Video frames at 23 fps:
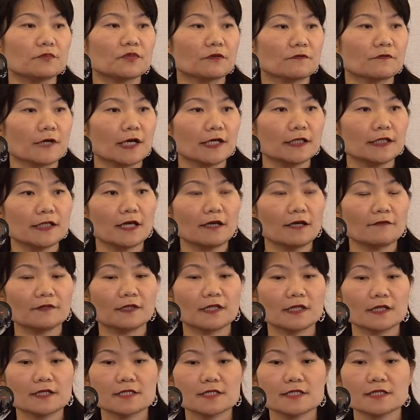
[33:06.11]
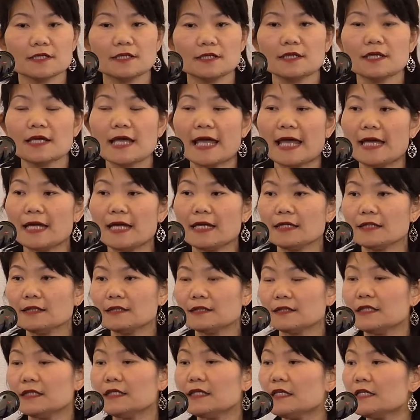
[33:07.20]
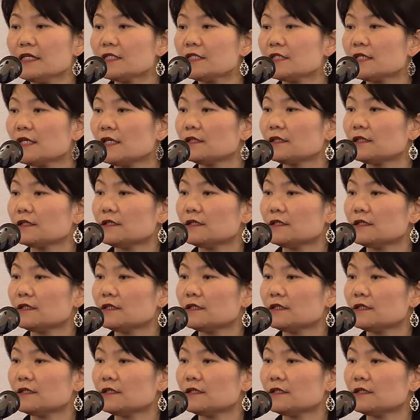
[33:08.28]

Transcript: Provide the evidence and initiate